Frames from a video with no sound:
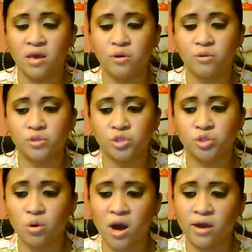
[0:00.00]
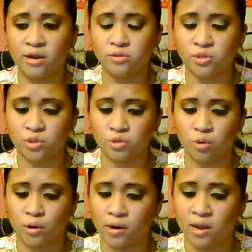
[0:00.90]
It was so hot in the
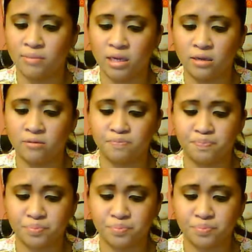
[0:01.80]
store. I mean,